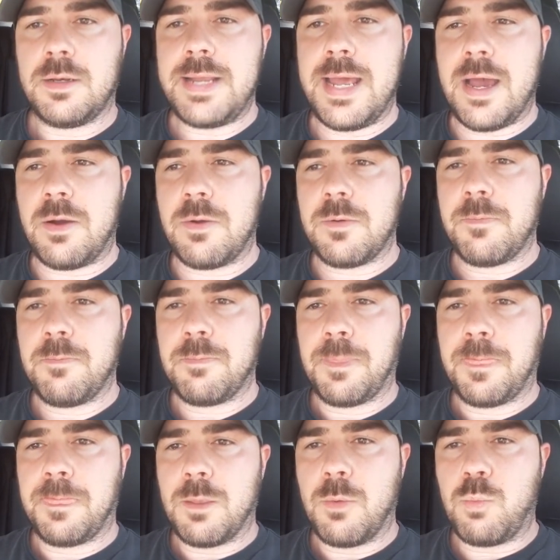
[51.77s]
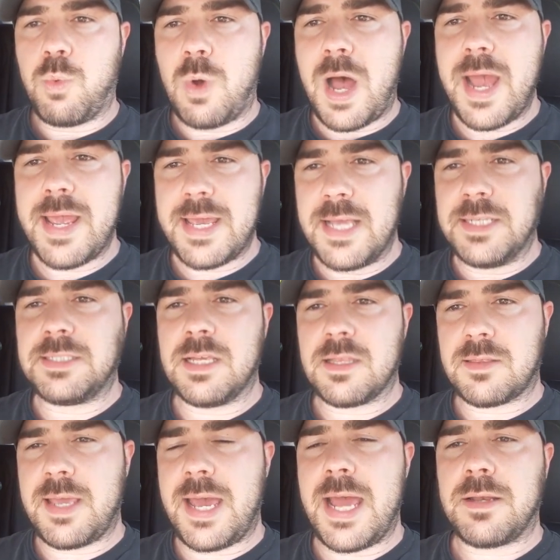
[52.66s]
Now, why is
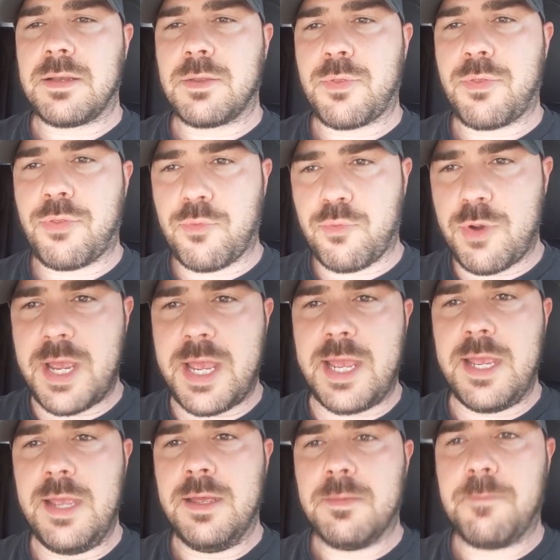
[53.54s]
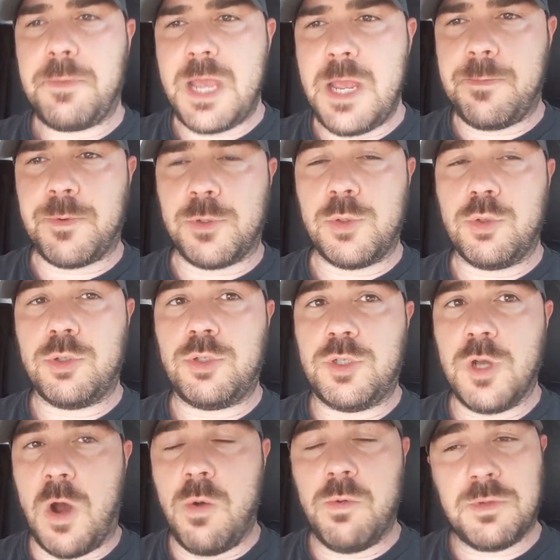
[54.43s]
it that three people who
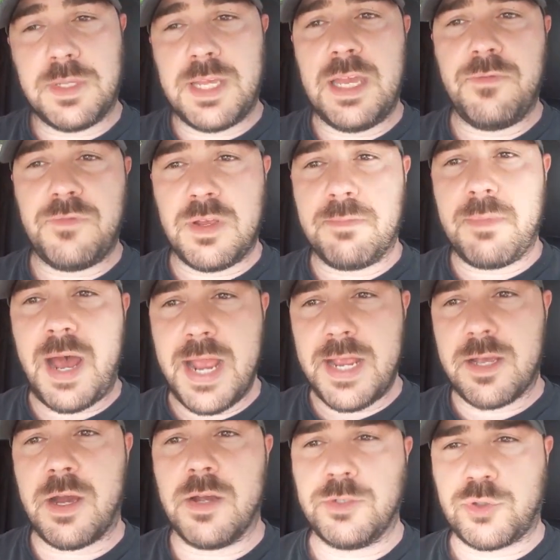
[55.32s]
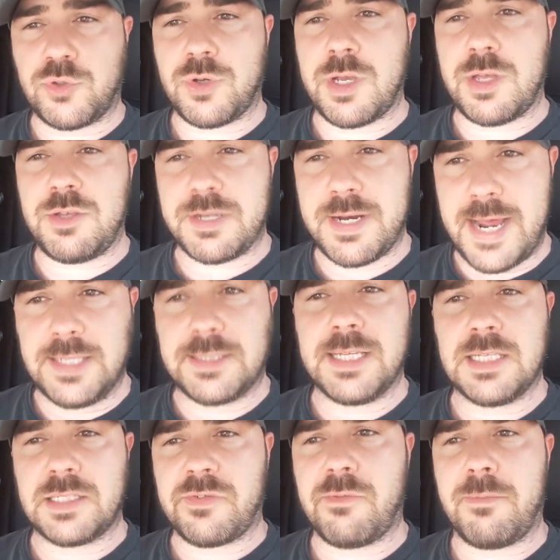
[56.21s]
don't live in my country, in the United
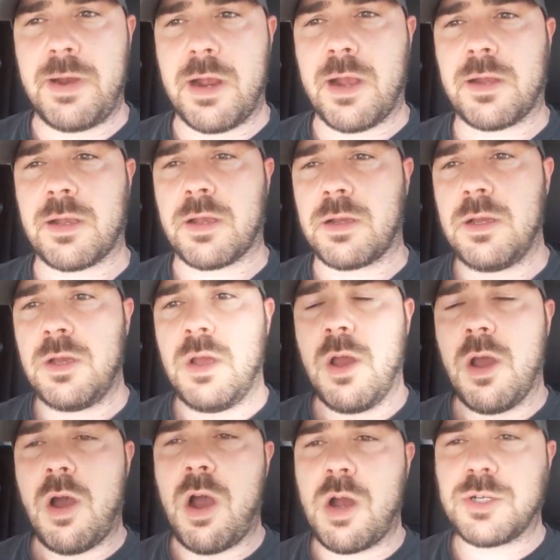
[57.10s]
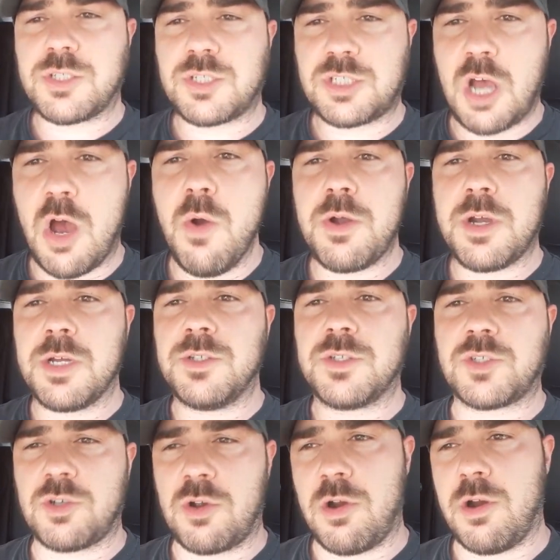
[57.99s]
States of America, are so
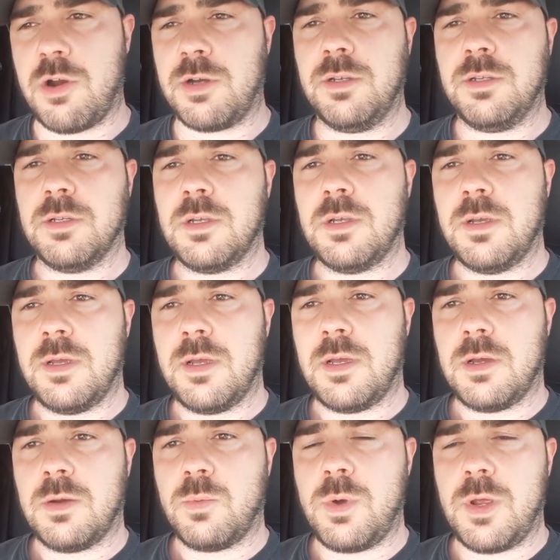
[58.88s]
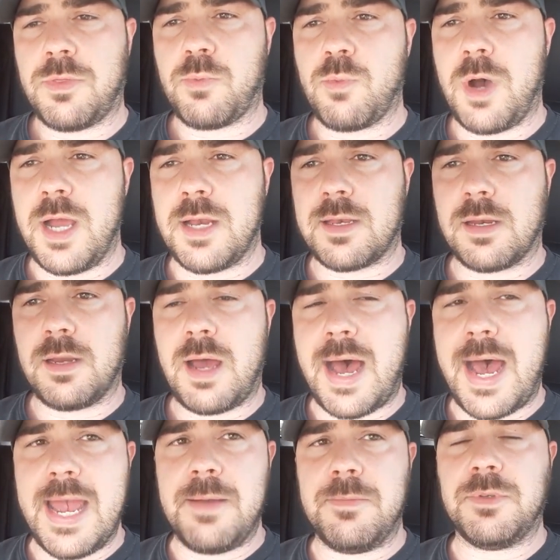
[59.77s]
concerned with what
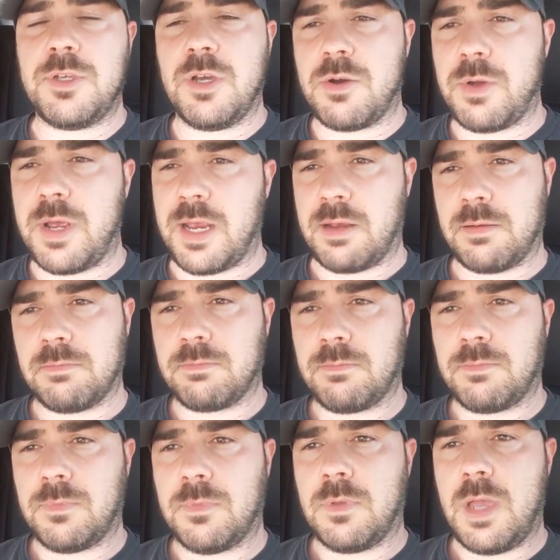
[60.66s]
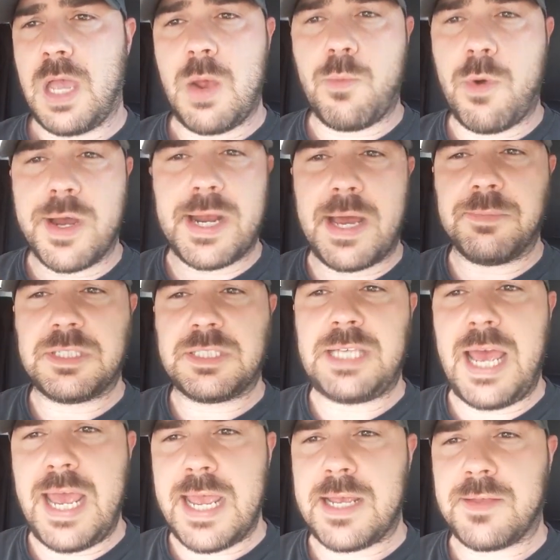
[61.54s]
I'm doing and what I'm
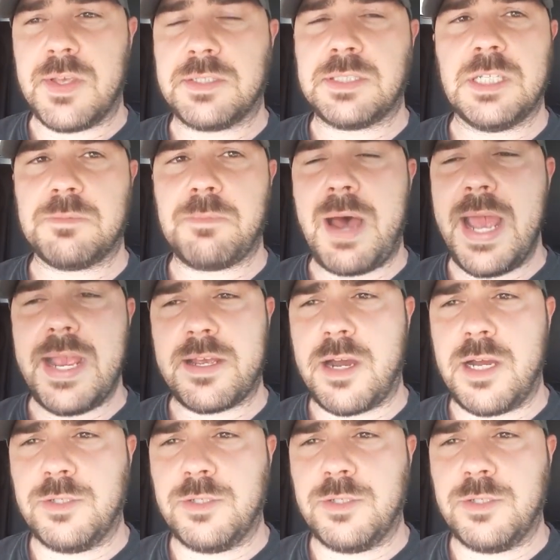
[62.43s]
saying? This is my